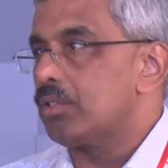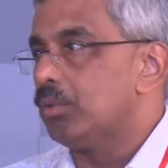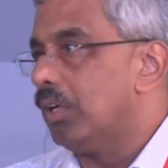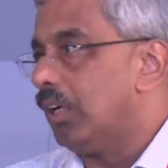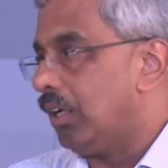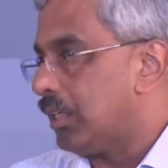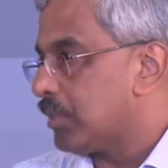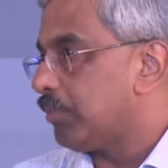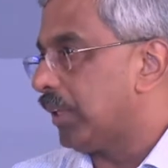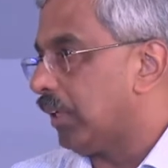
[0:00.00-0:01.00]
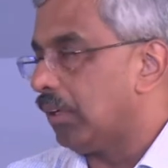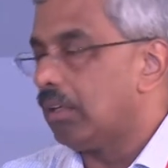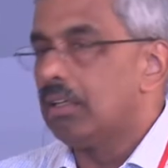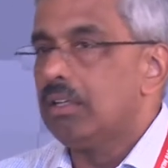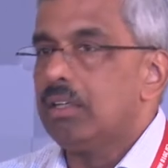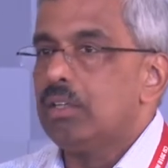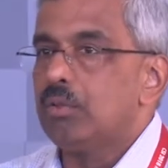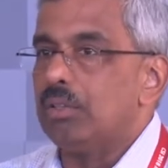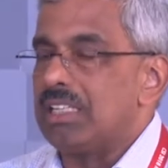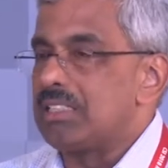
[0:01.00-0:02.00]
to a hospital
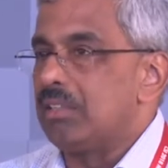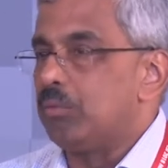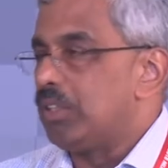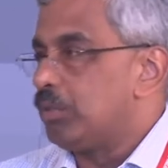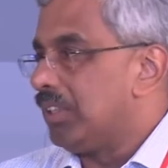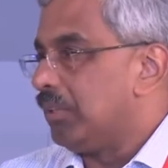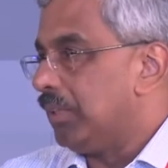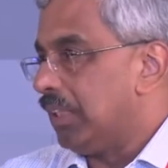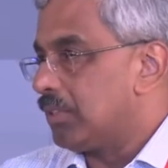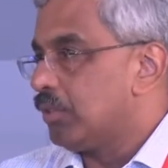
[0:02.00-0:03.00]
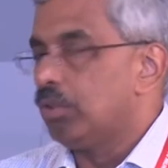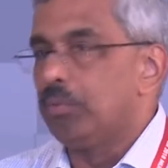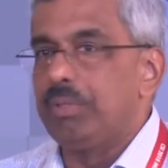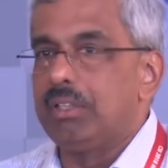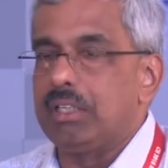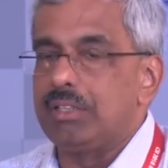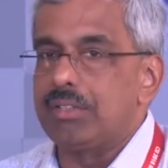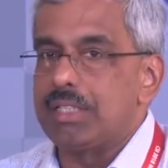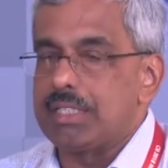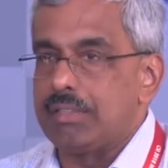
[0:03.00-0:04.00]
to less than 120 minutes. European
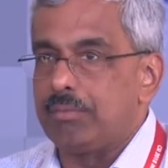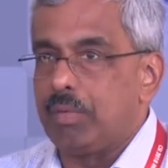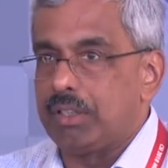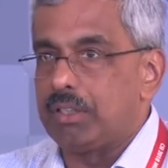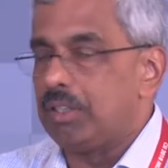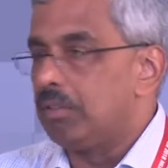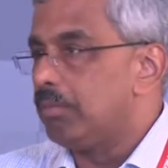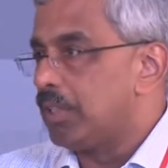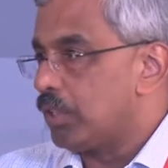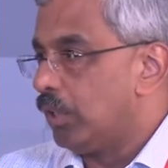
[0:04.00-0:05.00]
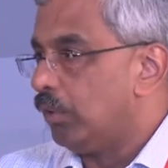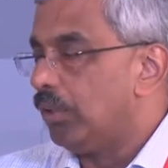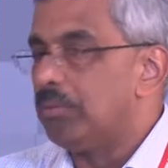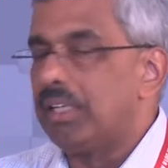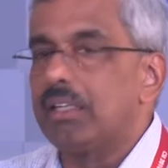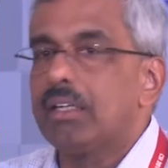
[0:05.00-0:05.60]
countries have brought it down much lower, but